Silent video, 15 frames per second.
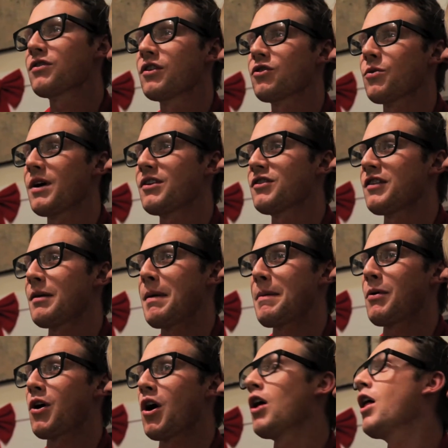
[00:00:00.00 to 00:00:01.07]
is one of those
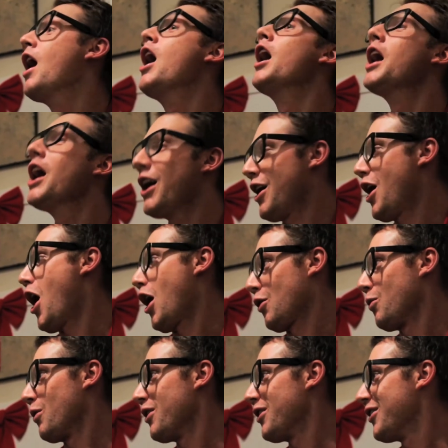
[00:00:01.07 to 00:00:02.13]
situations that people call
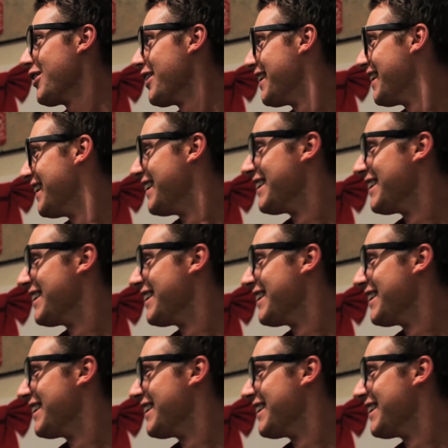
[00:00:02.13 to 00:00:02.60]
awkward.